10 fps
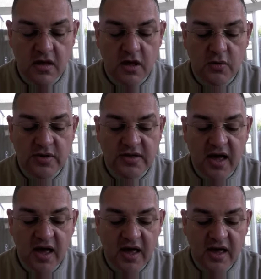who had
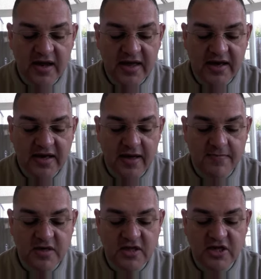earlier
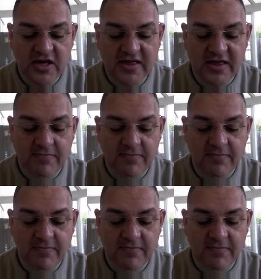come to Jesus